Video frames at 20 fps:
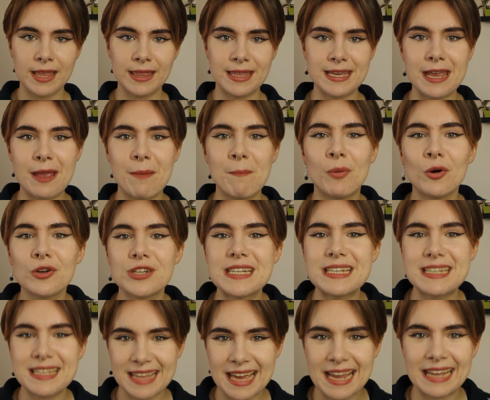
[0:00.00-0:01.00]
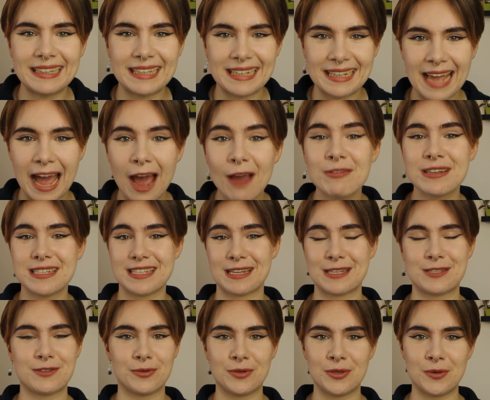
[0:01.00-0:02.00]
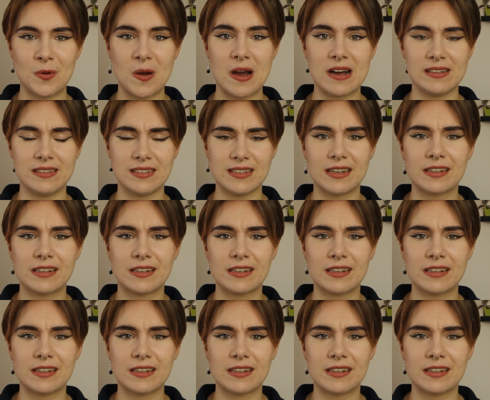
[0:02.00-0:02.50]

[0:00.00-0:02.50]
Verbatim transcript: the embodied thing that carries us through the world